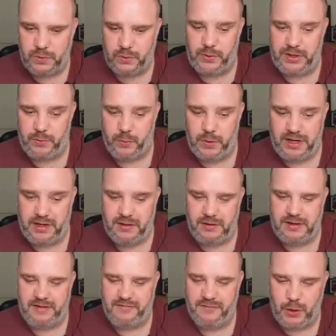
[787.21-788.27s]
when
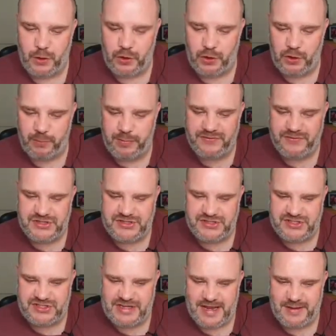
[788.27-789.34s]
they've not got the buffs to
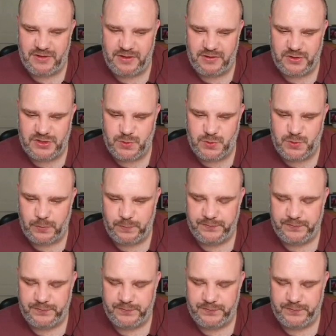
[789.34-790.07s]
sustain them as well.